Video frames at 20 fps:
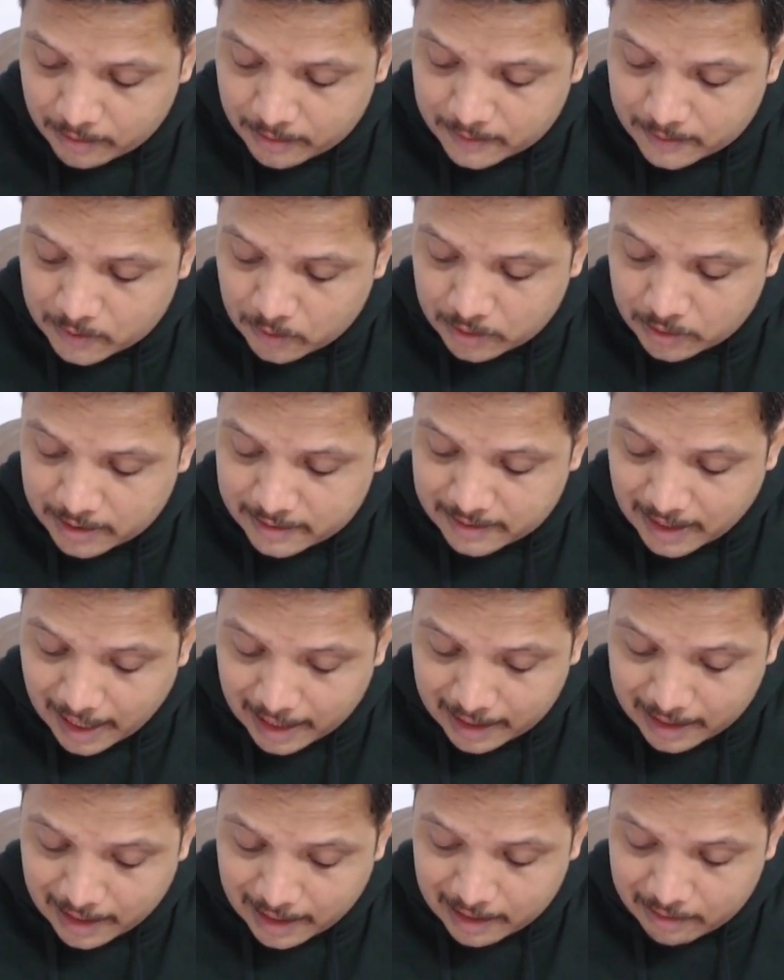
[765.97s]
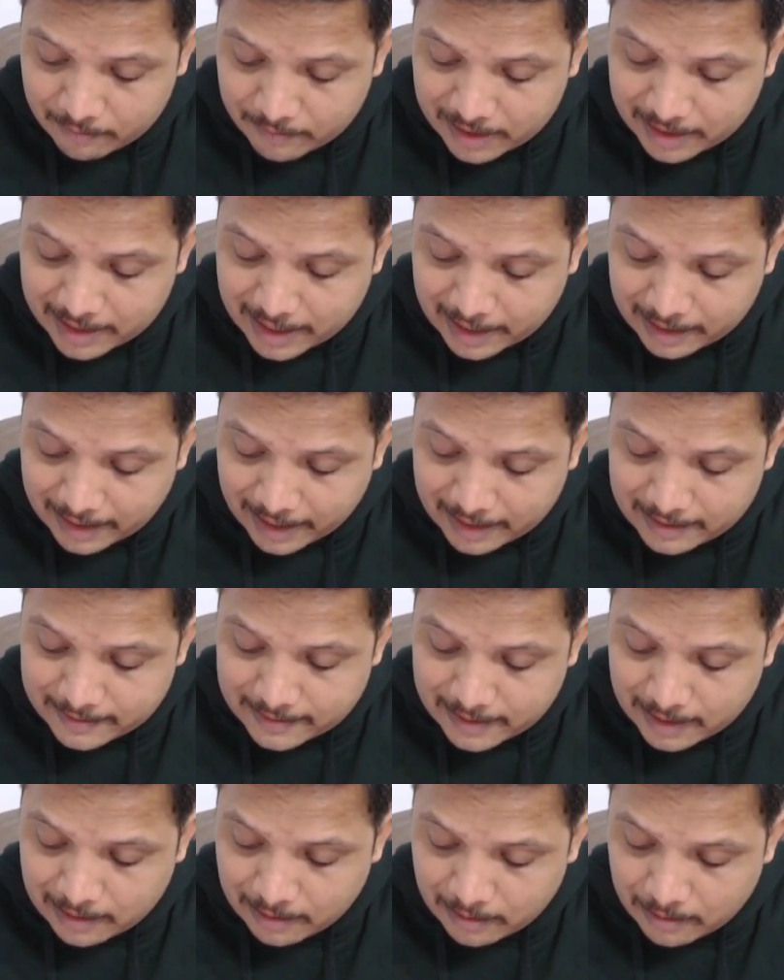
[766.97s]
So this RR will get
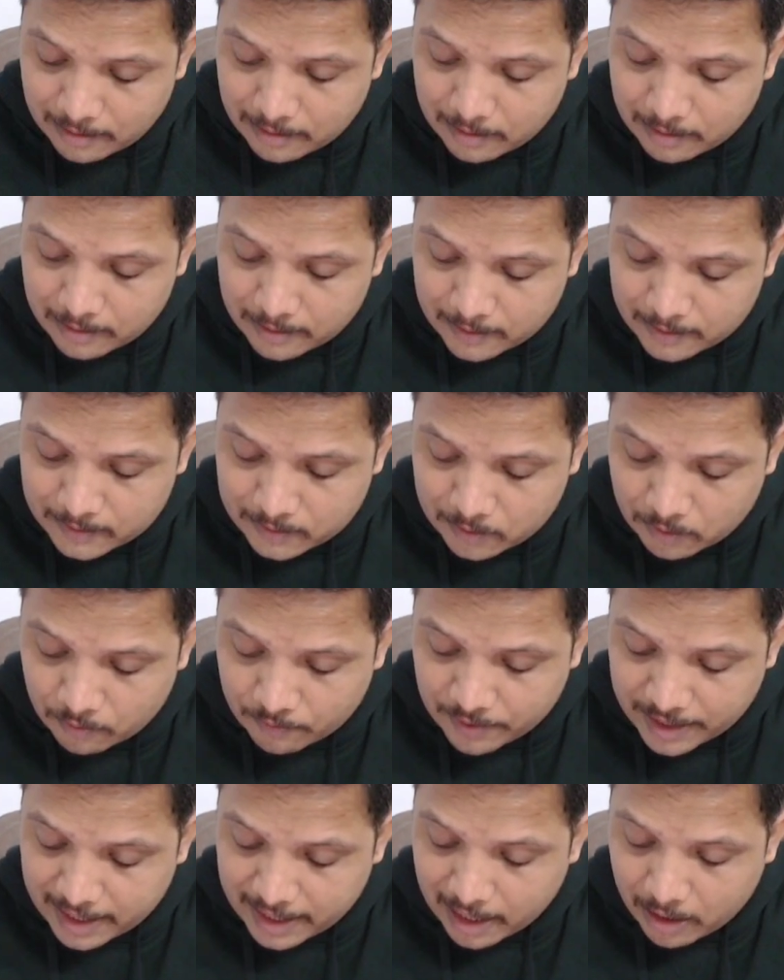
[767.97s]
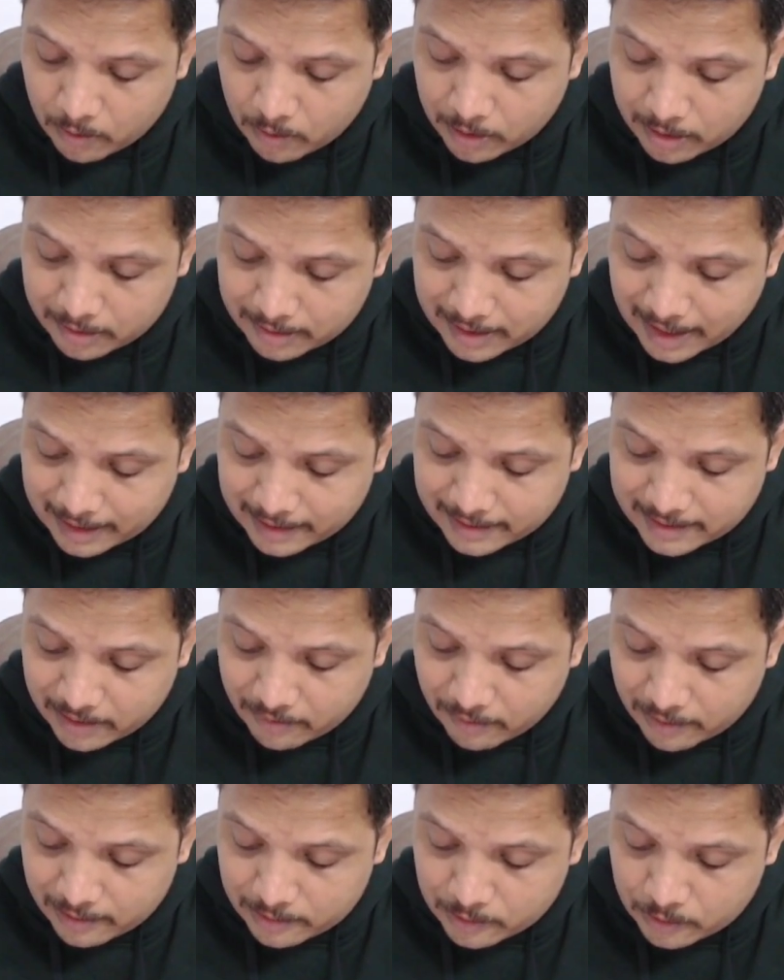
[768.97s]
cancelled. So V out that is
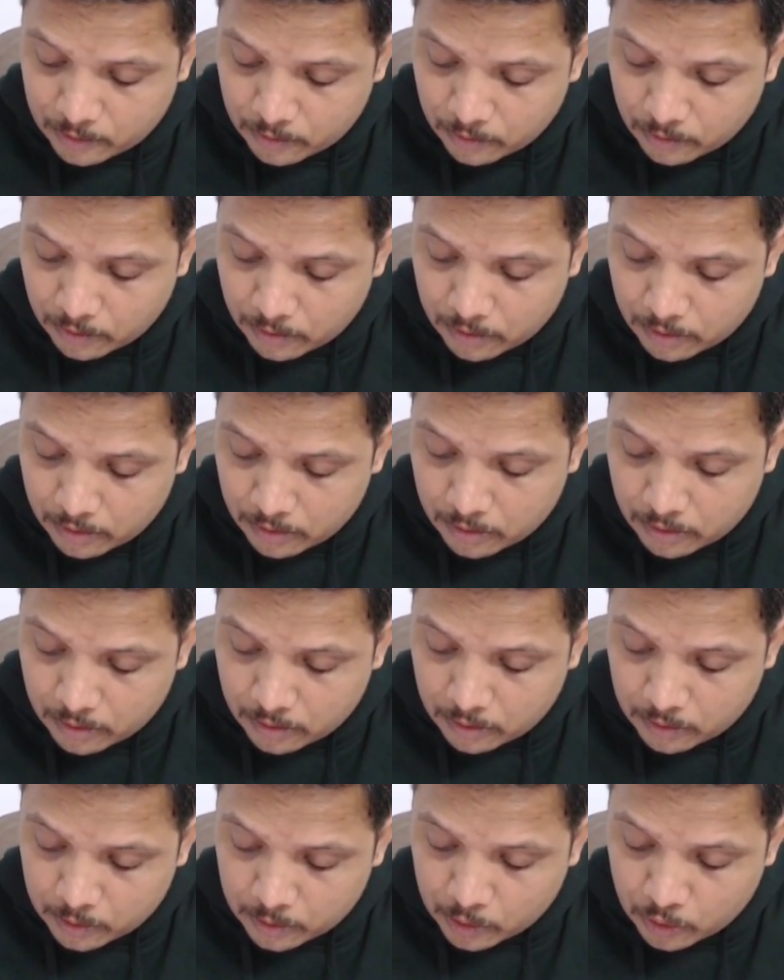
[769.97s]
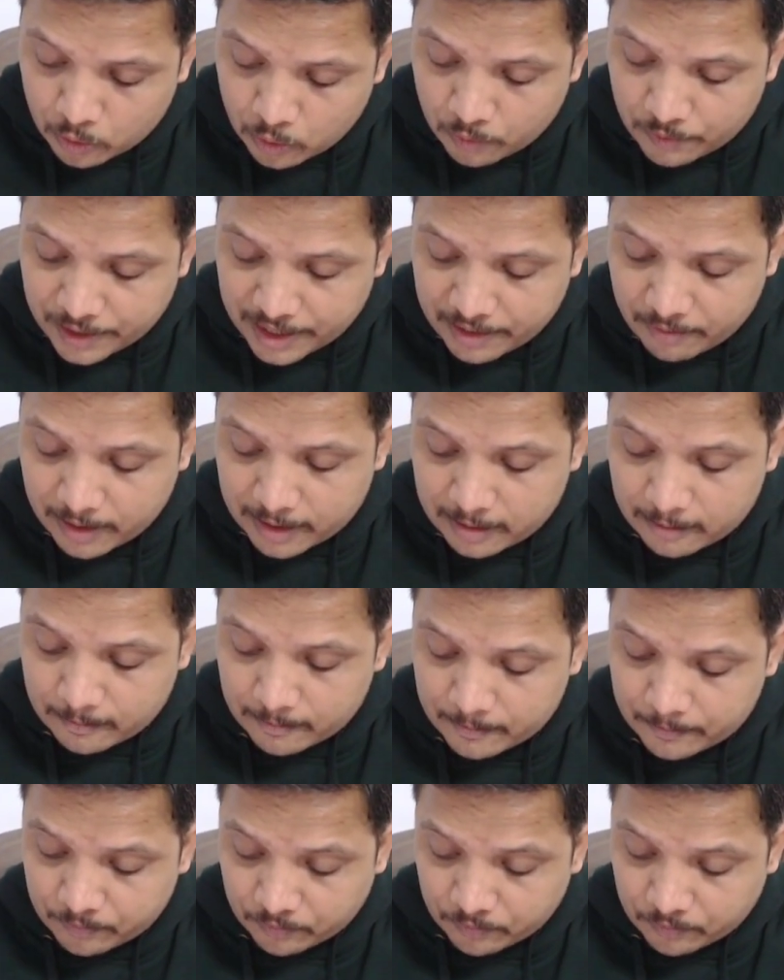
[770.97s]
equals to 2V1.